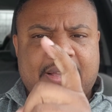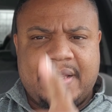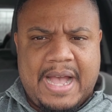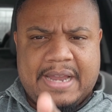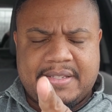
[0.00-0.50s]

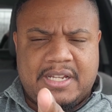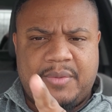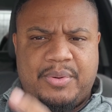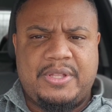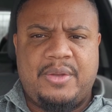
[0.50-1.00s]
God is going to
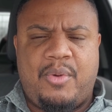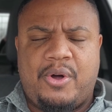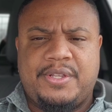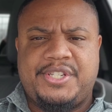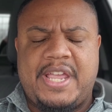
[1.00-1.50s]
put them
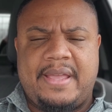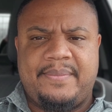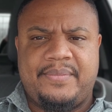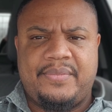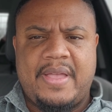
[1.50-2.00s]
all to shame
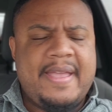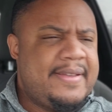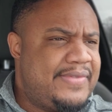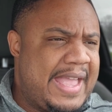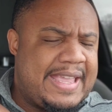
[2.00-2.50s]

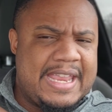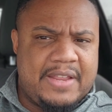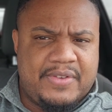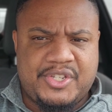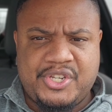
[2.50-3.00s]
they can't
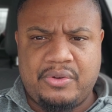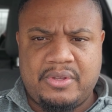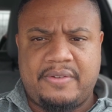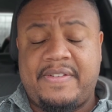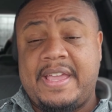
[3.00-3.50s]
even show
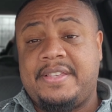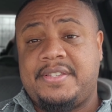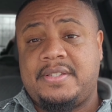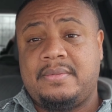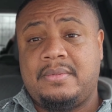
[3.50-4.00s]
their
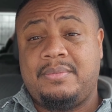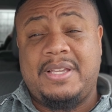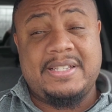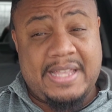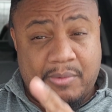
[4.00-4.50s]
face
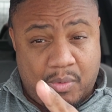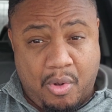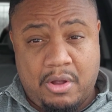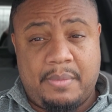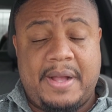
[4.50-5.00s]
because they were
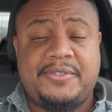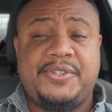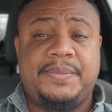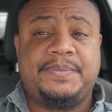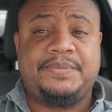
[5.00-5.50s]
wrong about
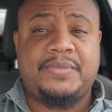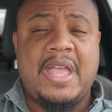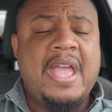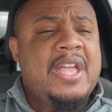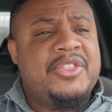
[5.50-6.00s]
you.
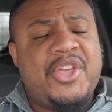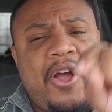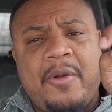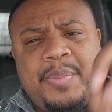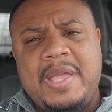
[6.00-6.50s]
There
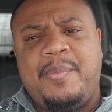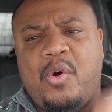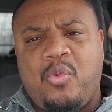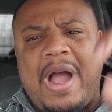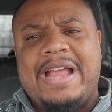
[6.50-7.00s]
are
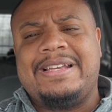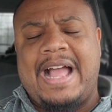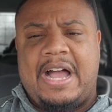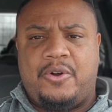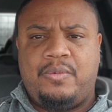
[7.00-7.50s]
people right
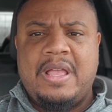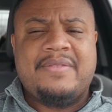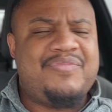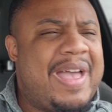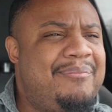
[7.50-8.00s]
now
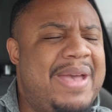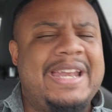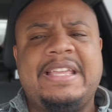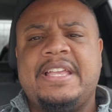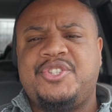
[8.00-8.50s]
that bet
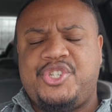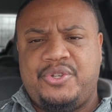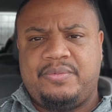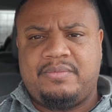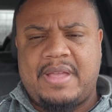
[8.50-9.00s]
against
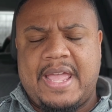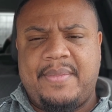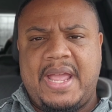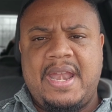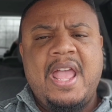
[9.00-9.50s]
you.
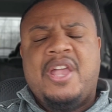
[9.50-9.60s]
Amen.